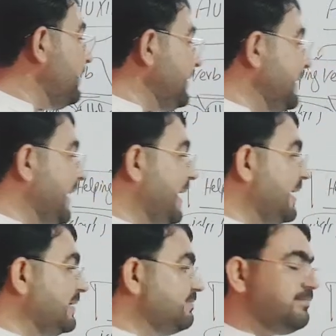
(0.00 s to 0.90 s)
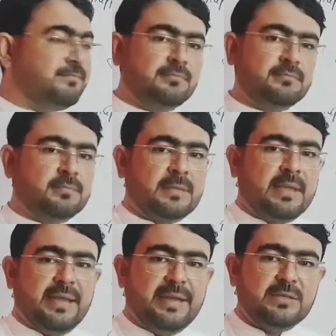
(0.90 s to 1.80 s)
But can
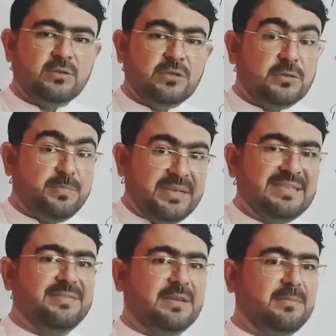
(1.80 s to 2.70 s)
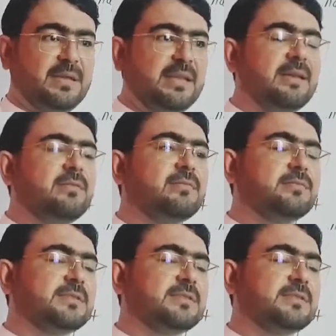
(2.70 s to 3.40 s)
has no specific meaning.